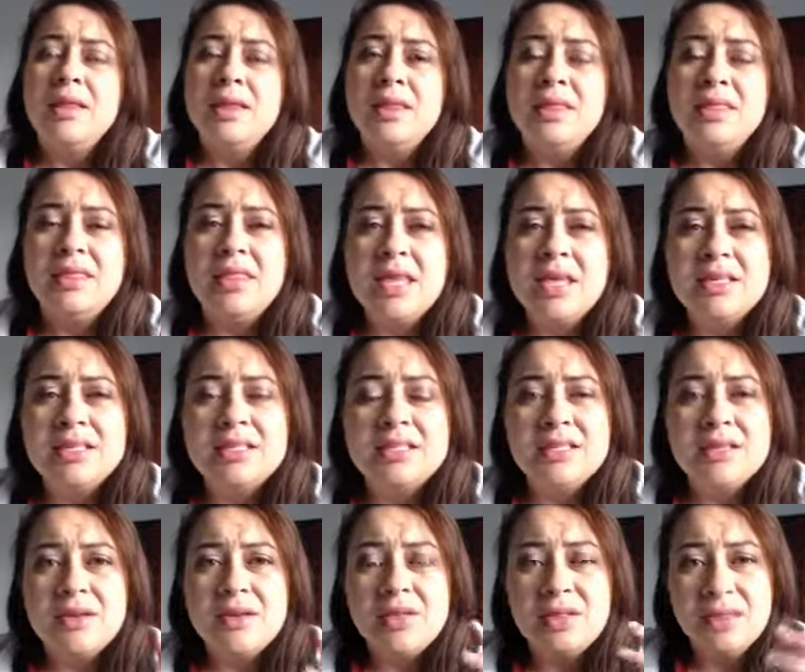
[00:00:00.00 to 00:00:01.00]
This
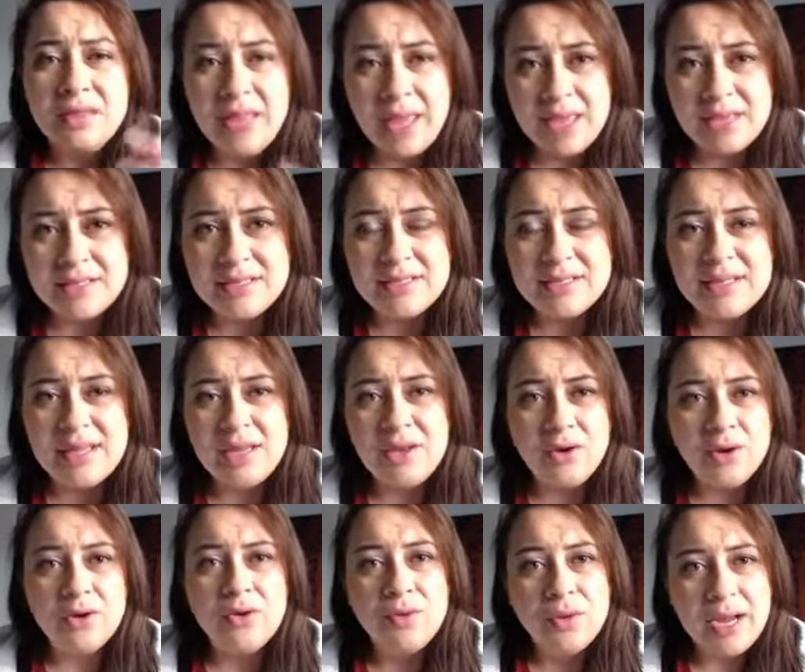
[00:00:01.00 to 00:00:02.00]
list that
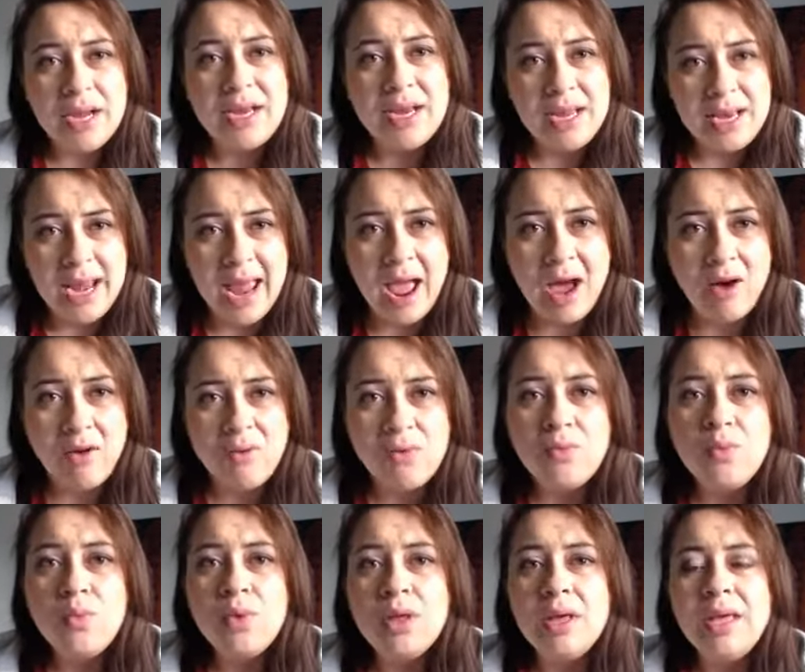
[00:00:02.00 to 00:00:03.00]
you're creating
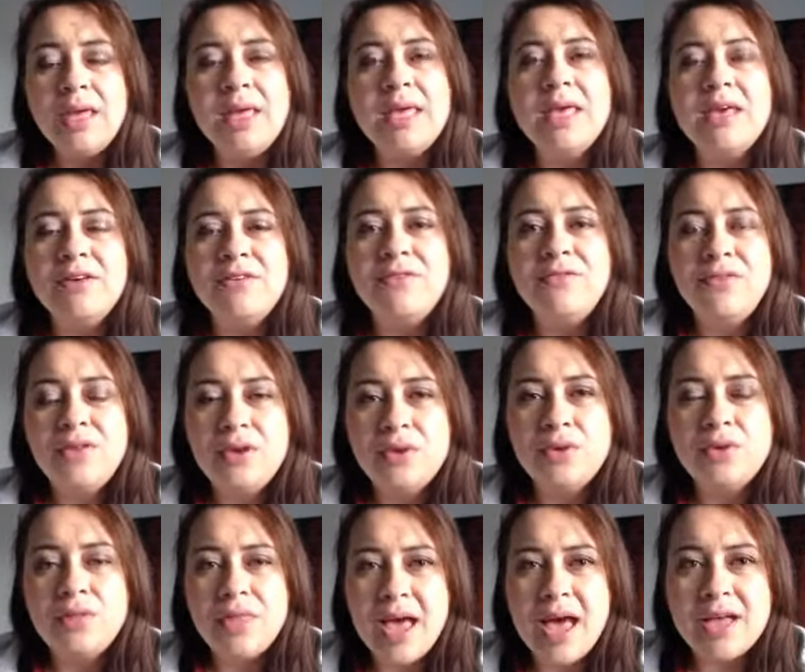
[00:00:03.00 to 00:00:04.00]
now will give
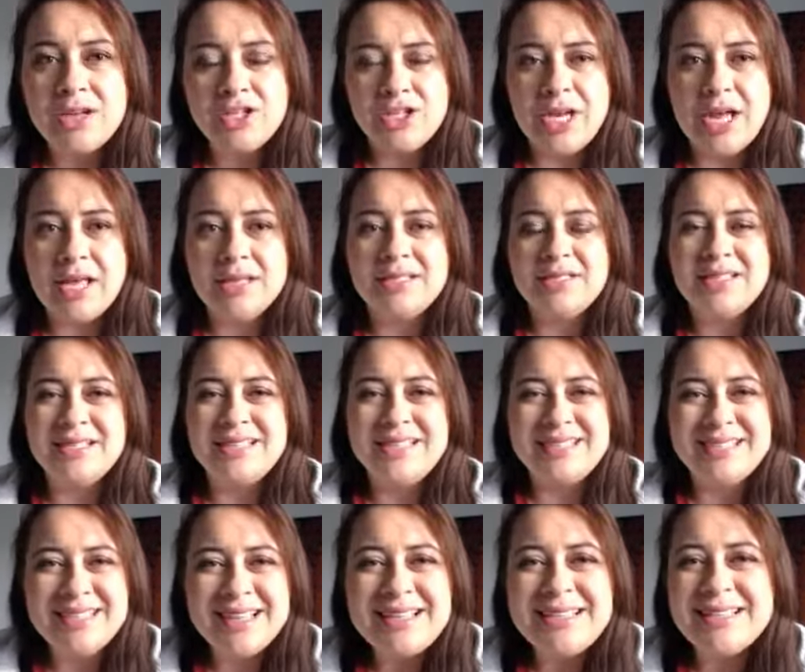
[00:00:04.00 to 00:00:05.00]
you that chance to
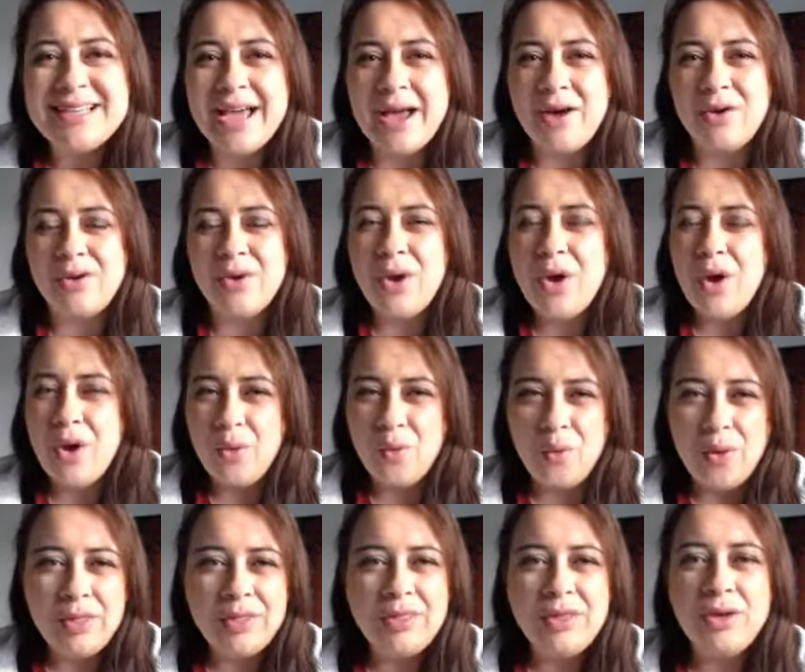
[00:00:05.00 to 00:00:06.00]
sit down
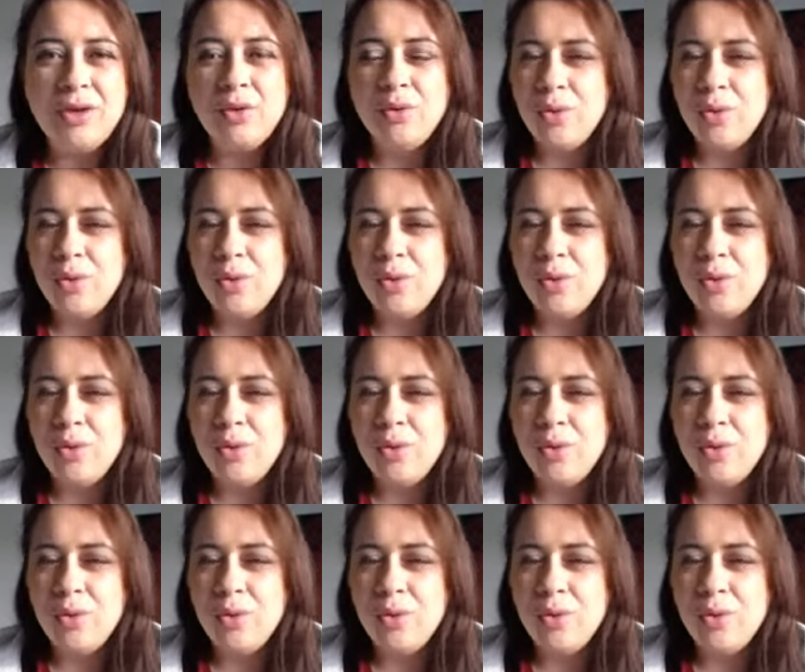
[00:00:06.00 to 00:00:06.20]
with you,